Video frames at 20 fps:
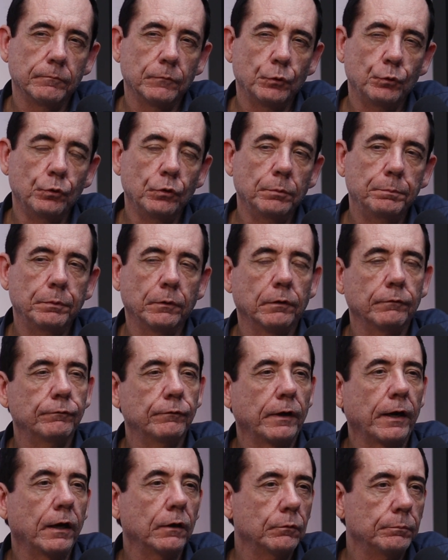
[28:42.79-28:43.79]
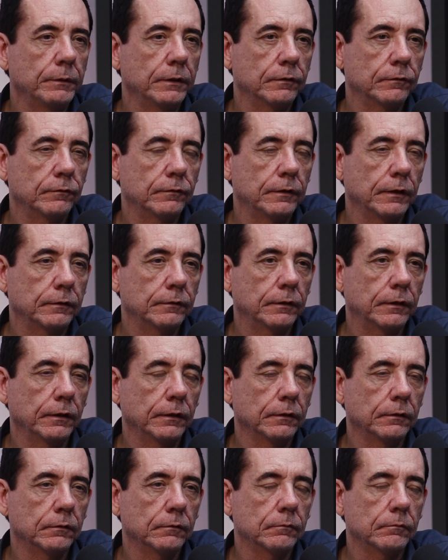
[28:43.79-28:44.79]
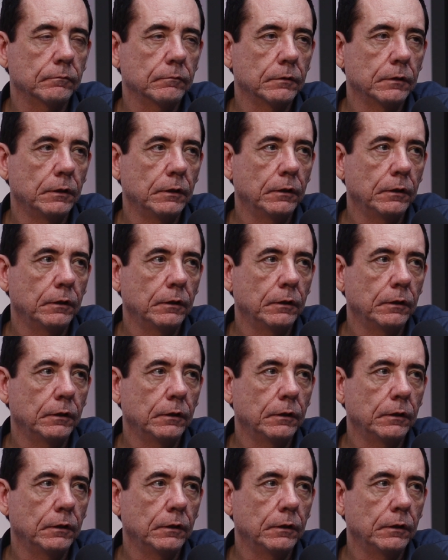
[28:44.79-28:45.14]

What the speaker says: group of arguments that can